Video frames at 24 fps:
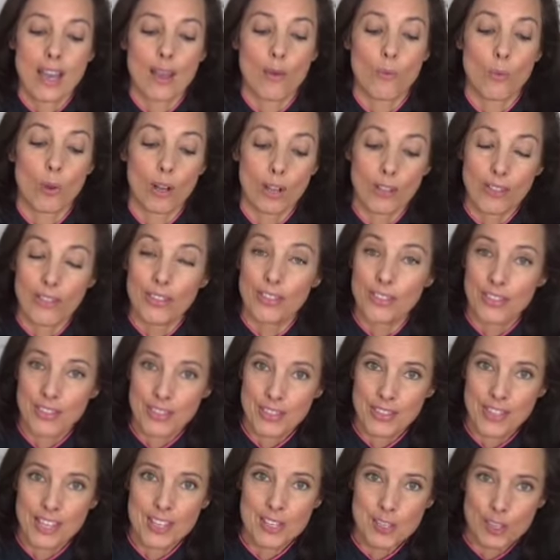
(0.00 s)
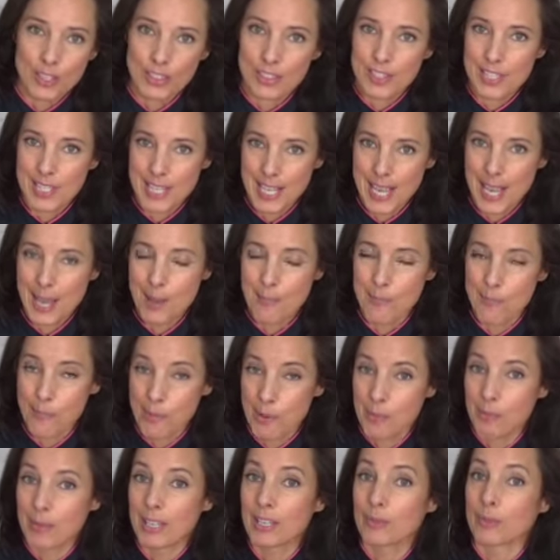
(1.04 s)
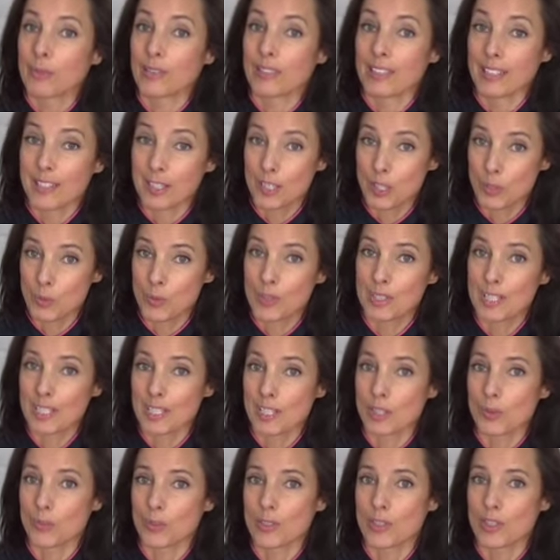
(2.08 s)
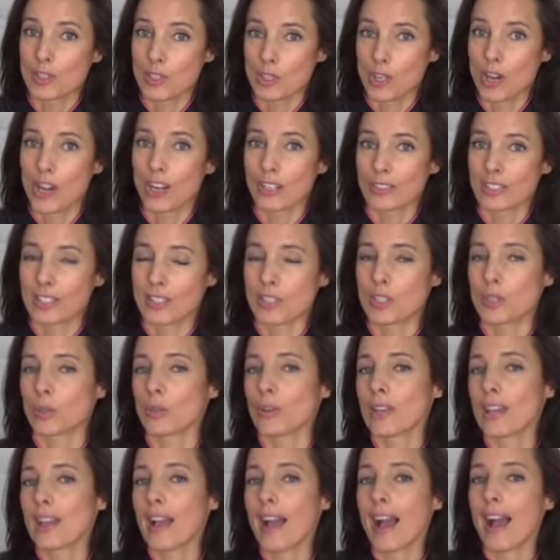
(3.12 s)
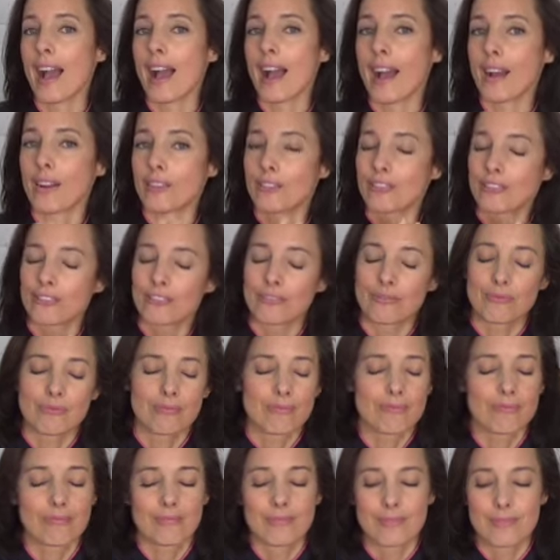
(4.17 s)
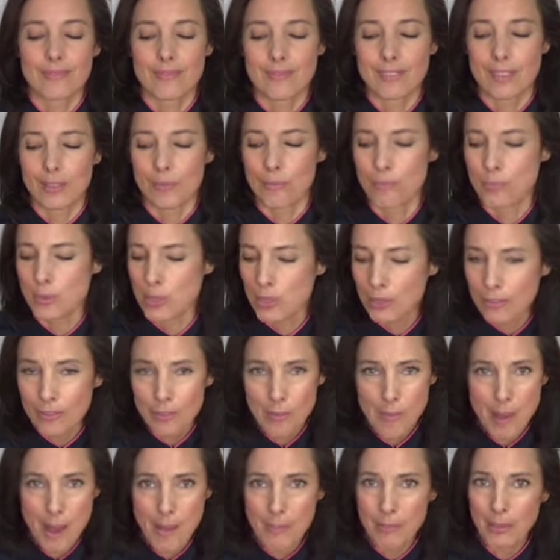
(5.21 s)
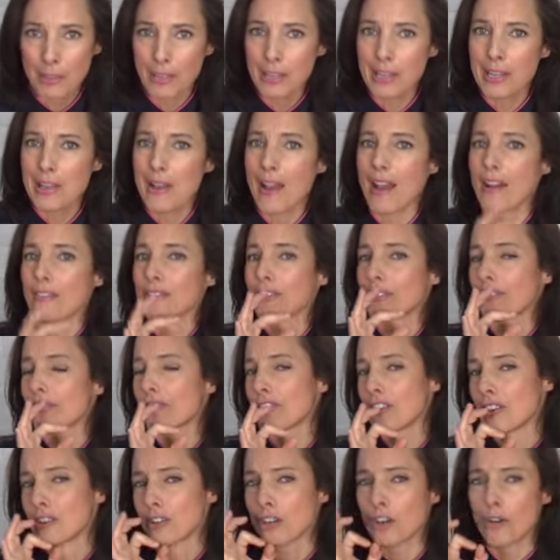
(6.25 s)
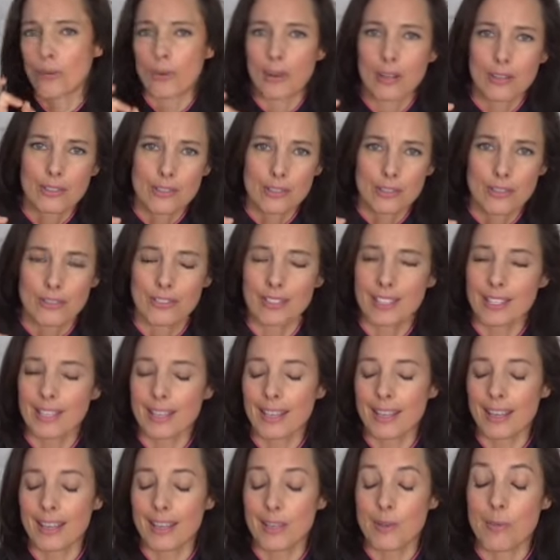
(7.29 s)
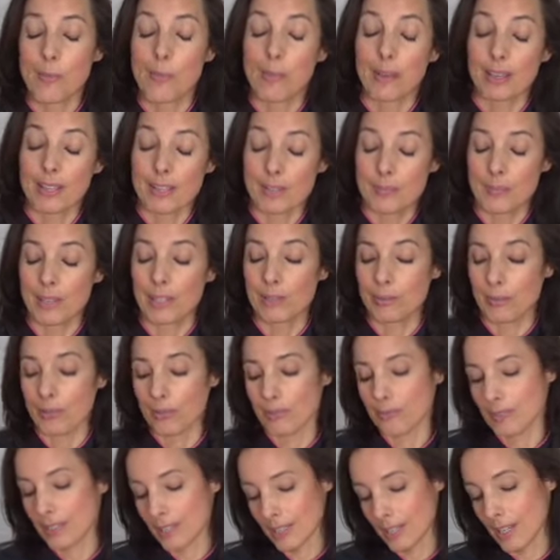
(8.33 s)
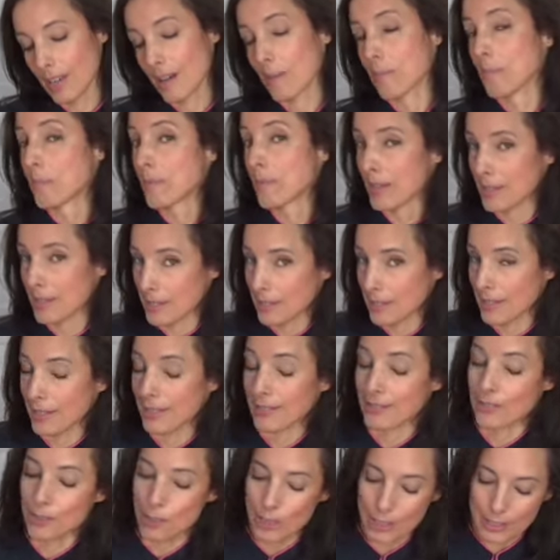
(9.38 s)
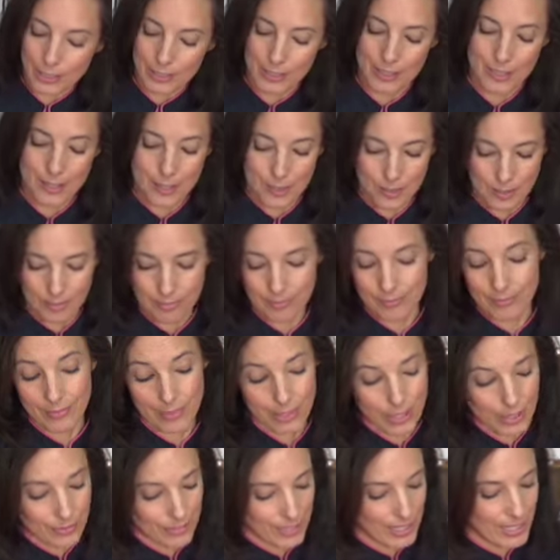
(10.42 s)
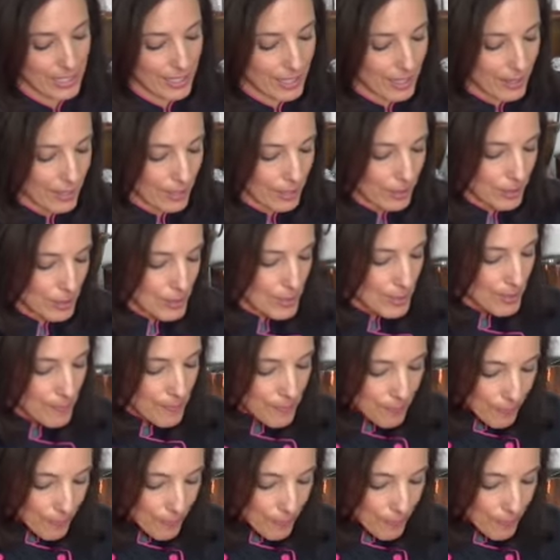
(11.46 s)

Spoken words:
Well, these are the same, but made with exquisite Swiss chocolate. So you have the beautiful memory, you have the fun crunch of eating it, but it's made with really amazing chocolate. So love eating those.